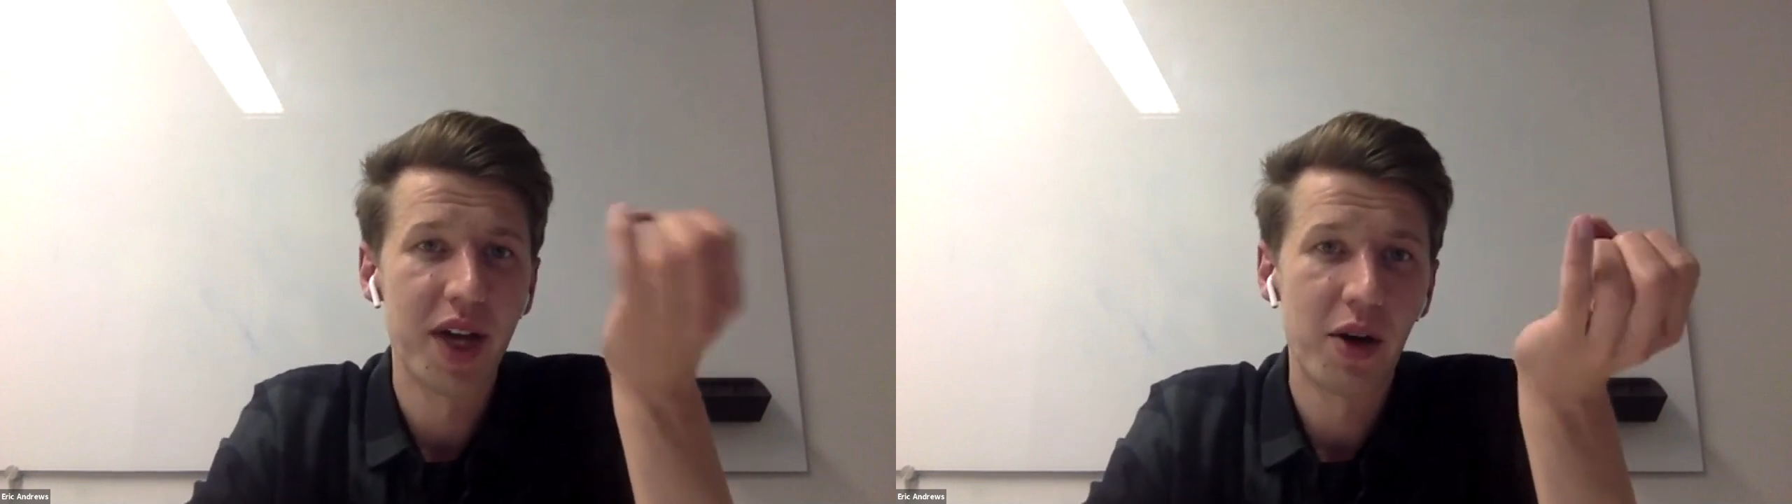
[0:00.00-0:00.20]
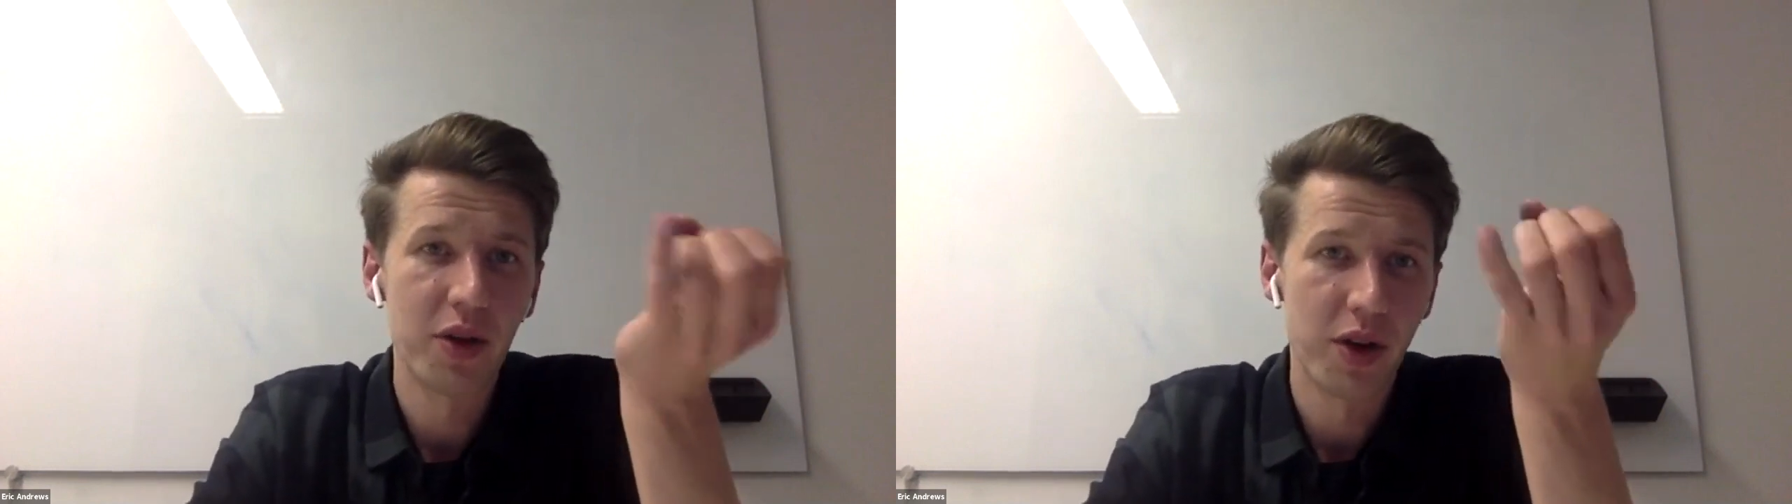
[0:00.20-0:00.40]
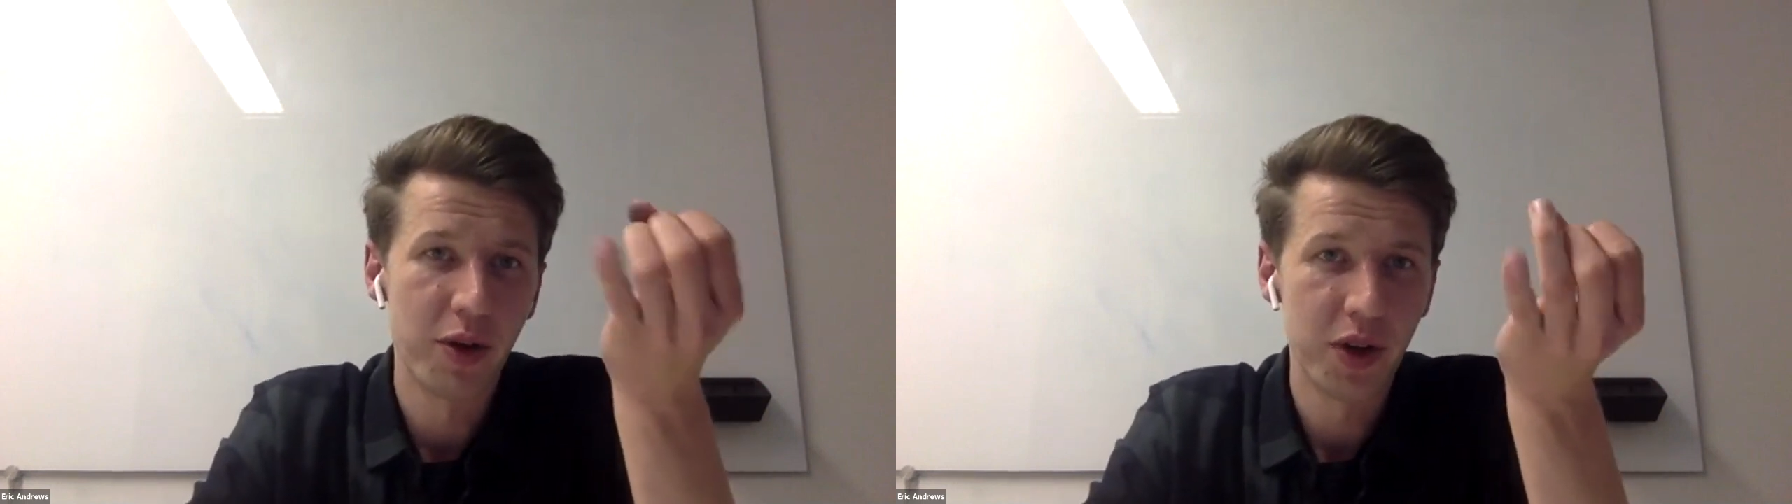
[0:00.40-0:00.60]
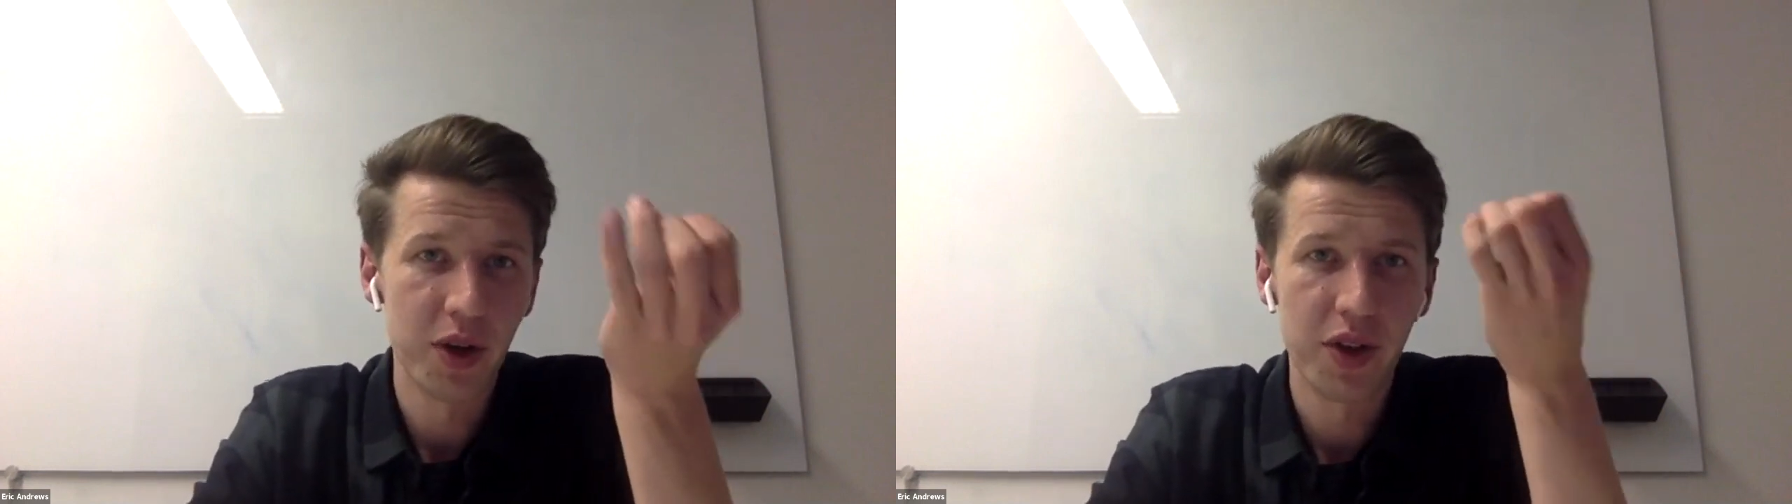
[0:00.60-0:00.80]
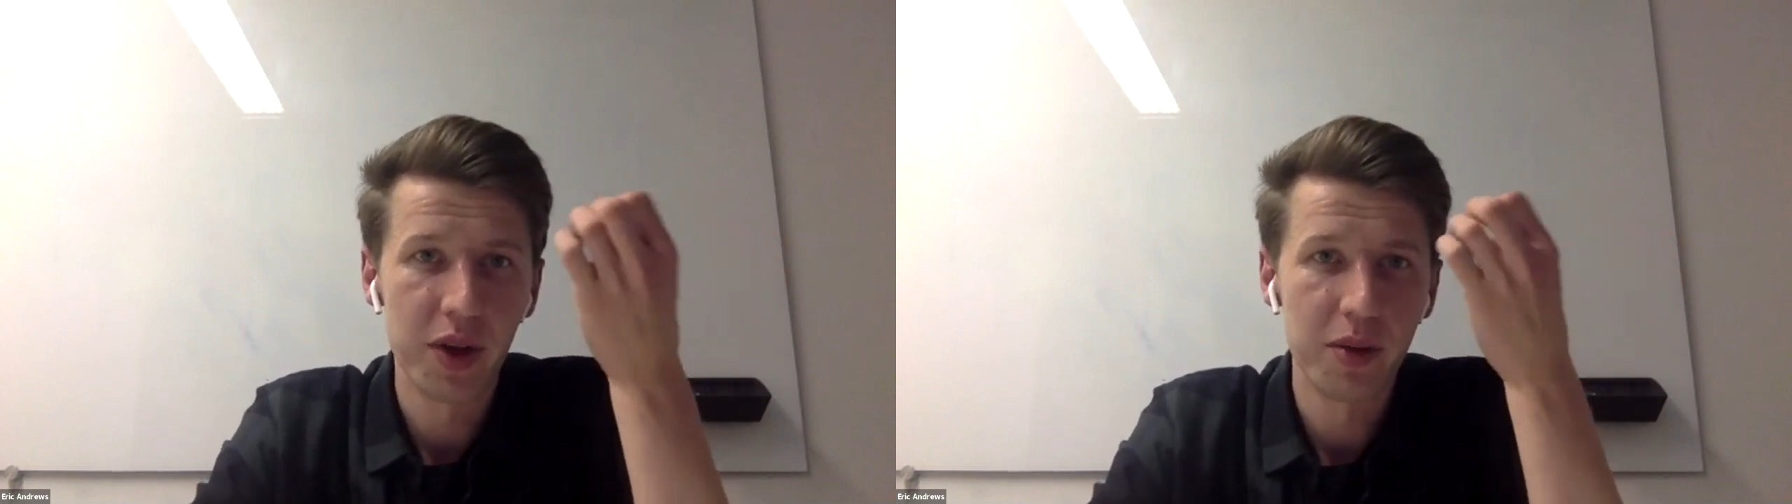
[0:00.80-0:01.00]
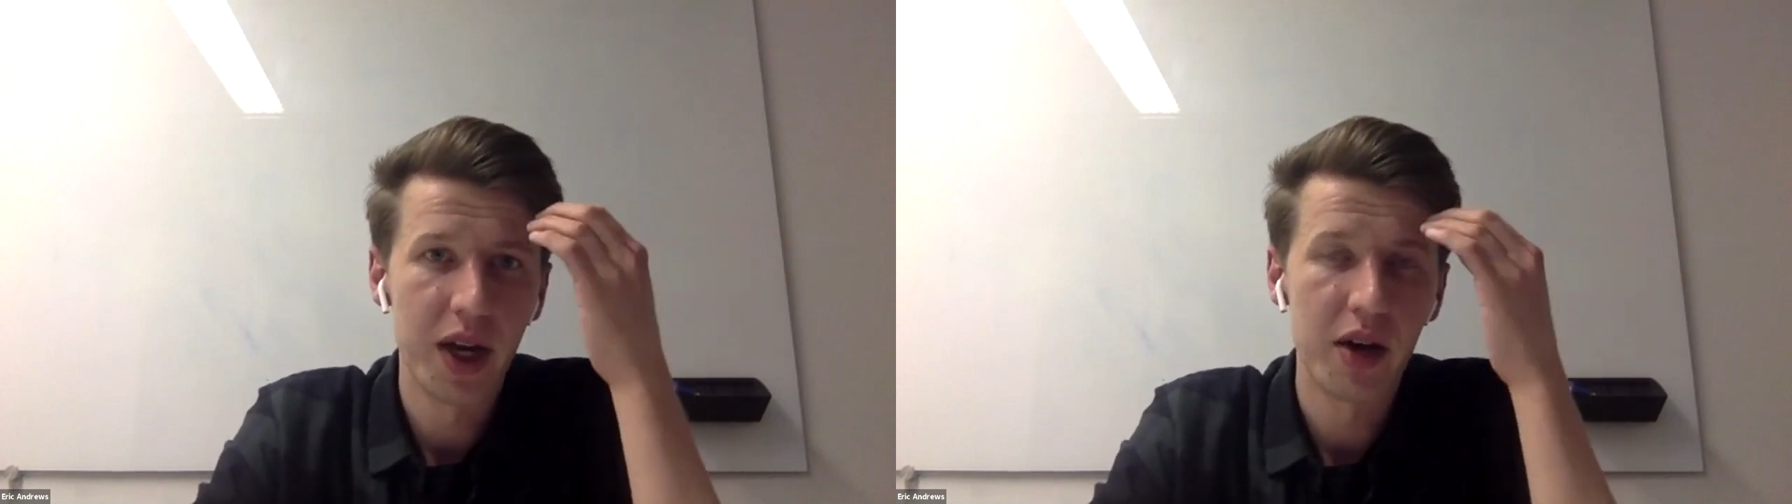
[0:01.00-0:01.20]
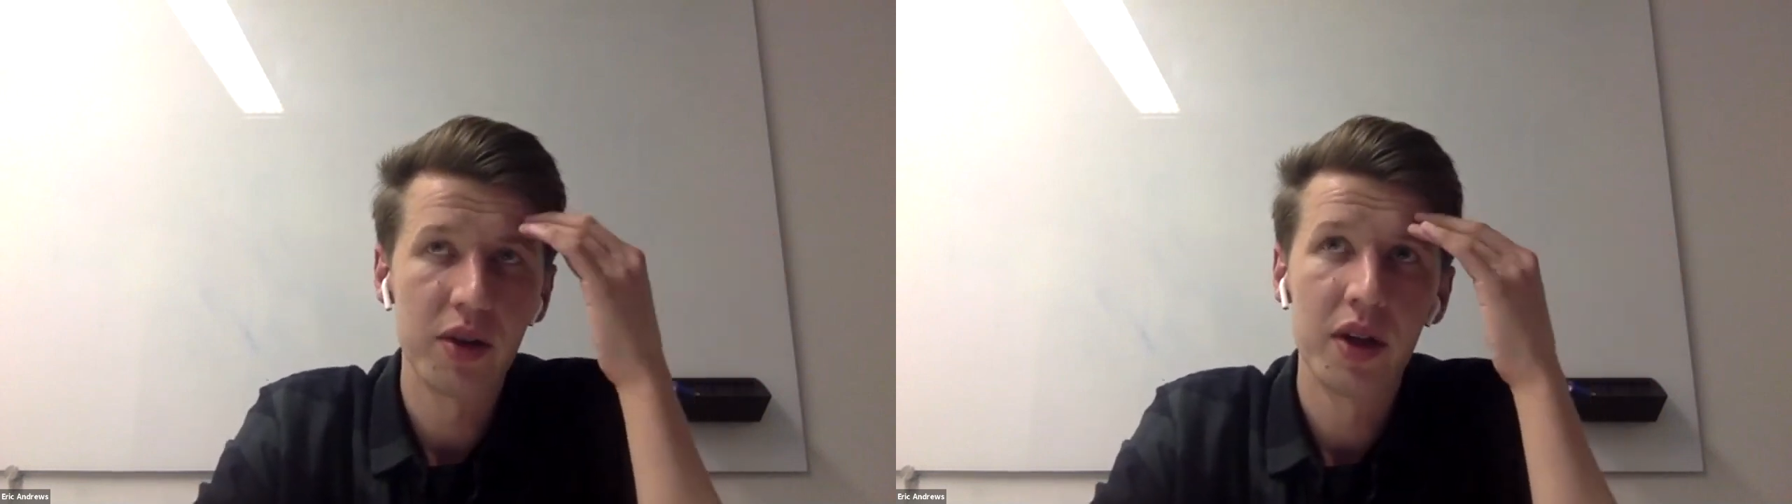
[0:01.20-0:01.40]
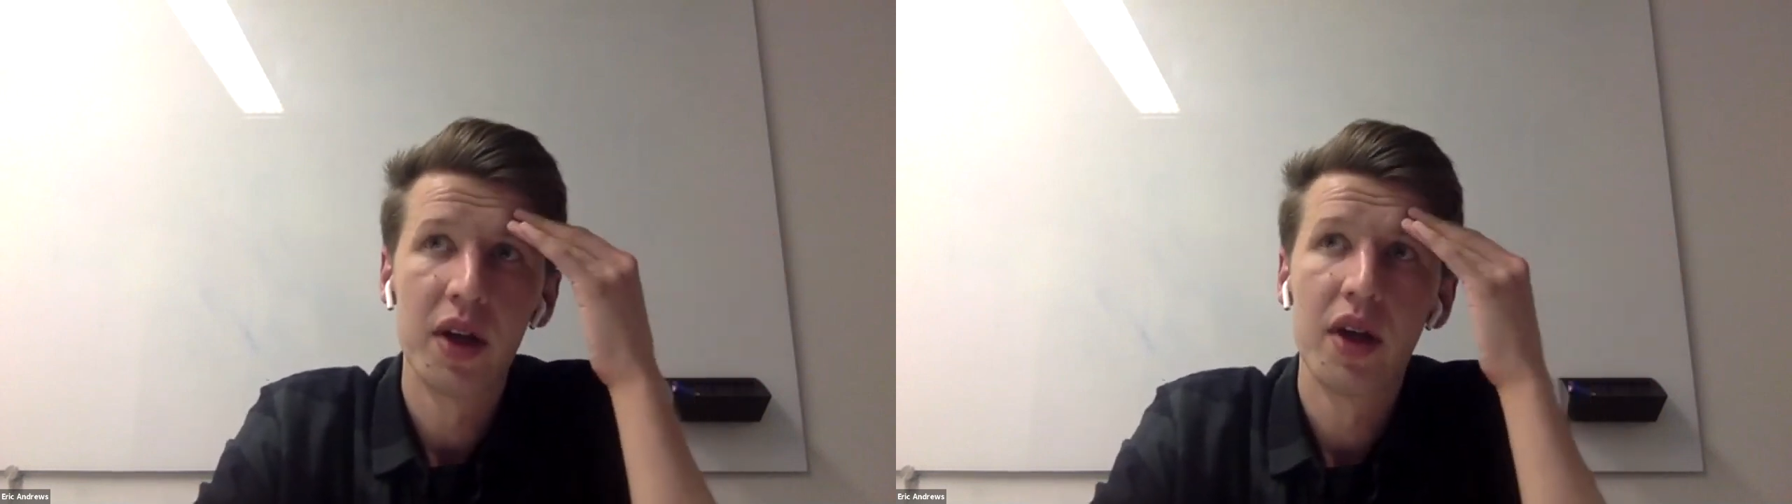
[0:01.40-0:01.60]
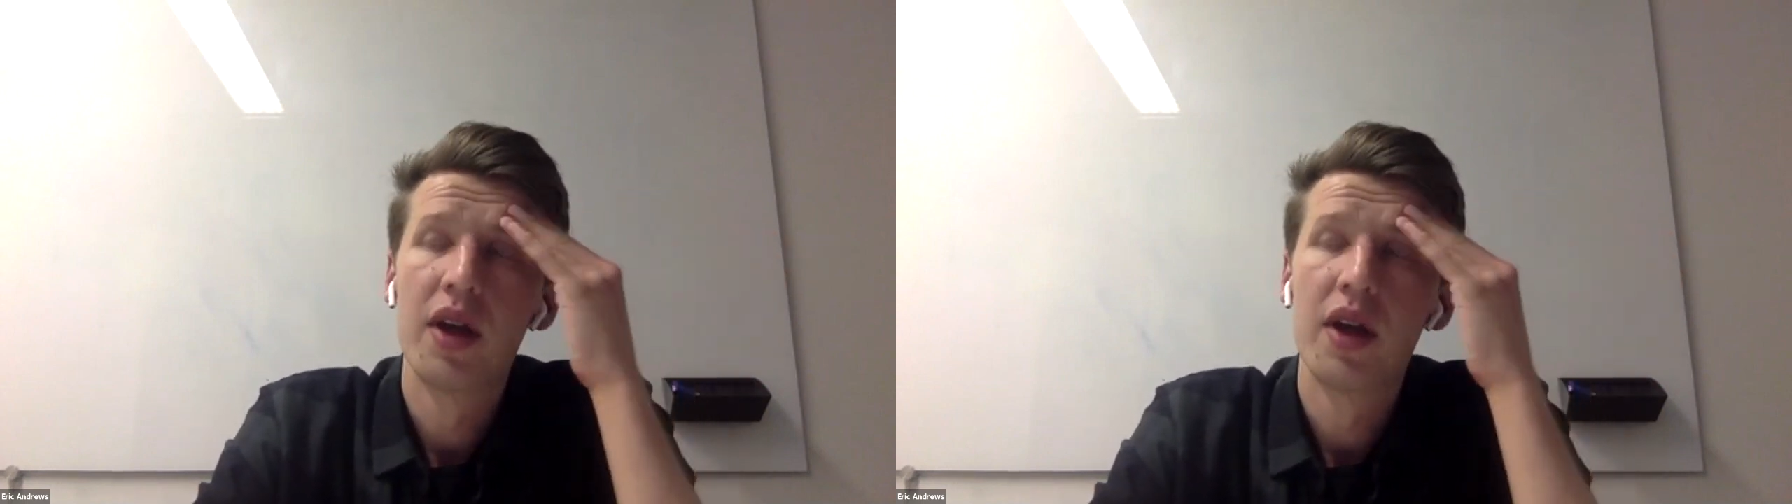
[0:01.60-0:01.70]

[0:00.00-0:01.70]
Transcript: down or a few of them down.